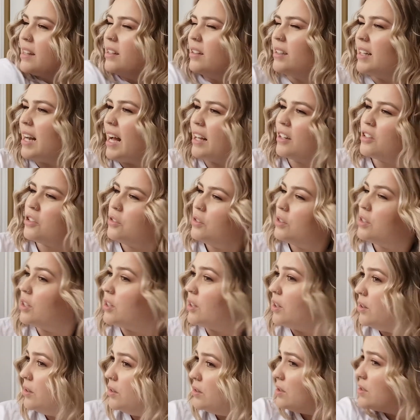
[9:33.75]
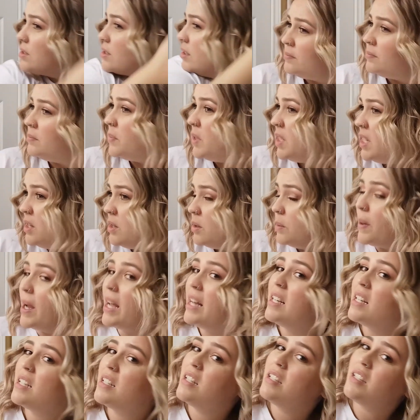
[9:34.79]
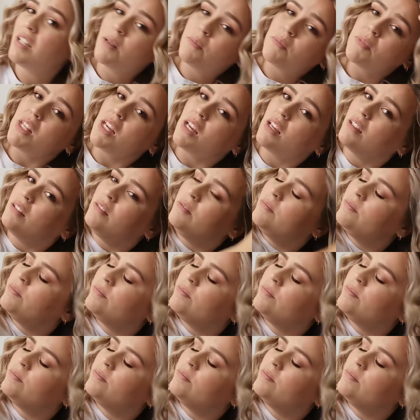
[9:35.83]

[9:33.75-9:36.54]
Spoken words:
they're natural curls. But either way, it does the same thing.